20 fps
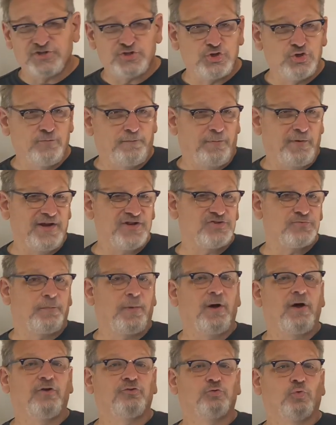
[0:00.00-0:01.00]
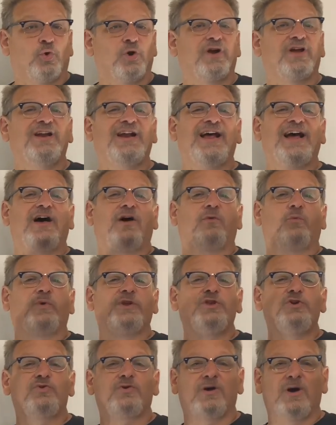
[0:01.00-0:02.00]
You press pause, work it out. When
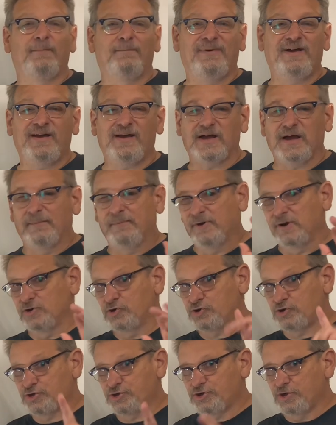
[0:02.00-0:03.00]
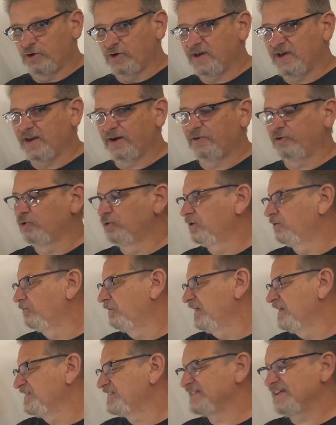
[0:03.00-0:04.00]
you come back, I'm going to show you how to do it.
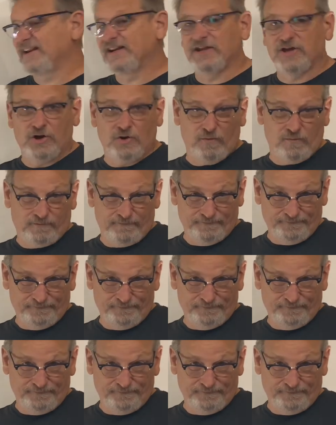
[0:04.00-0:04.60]
Ready, set, go.